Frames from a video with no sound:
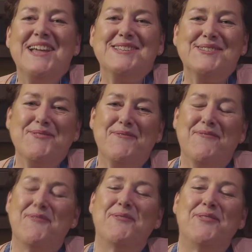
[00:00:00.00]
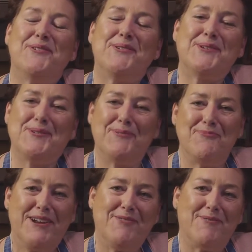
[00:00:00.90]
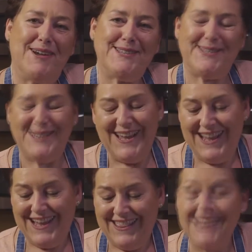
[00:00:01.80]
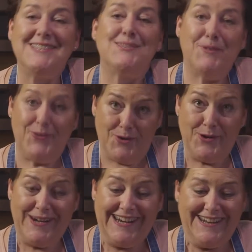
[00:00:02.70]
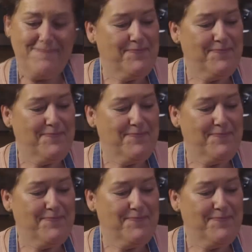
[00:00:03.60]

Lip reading: So for the shortbread crust, this is what you're gonna need.